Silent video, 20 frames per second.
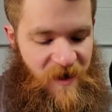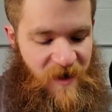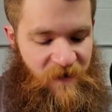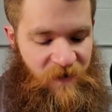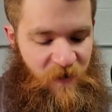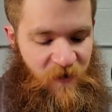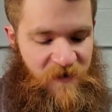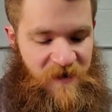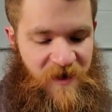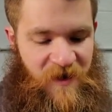if
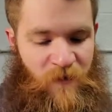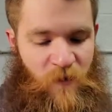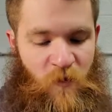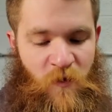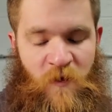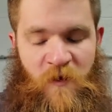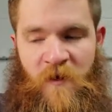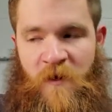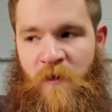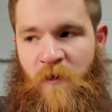there's any
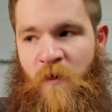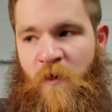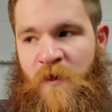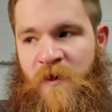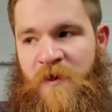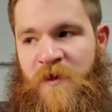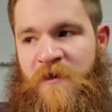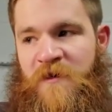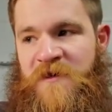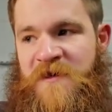more war
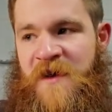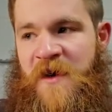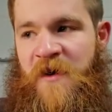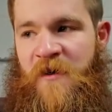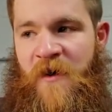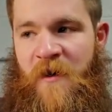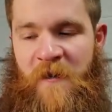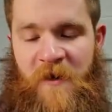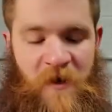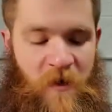nickels in
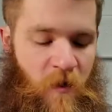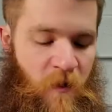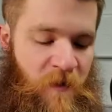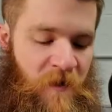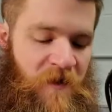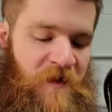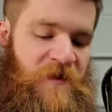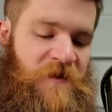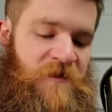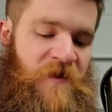here. I'm going to
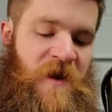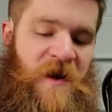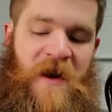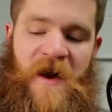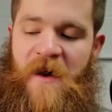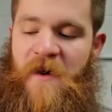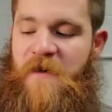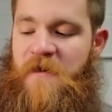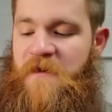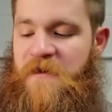open these right
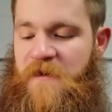now.